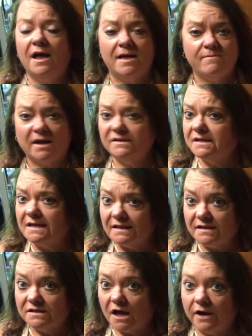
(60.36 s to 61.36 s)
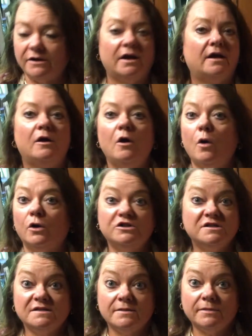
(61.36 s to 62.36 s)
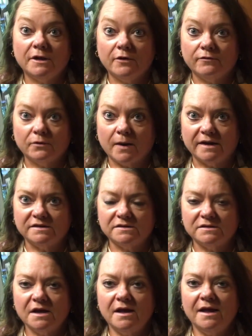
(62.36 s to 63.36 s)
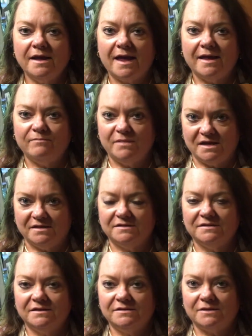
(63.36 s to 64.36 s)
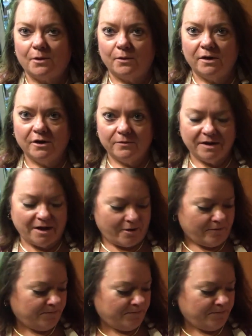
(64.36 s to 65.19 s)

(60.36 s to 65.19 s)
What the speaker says: a Mexican lasagna, or just simply over rice and beans. So here we go.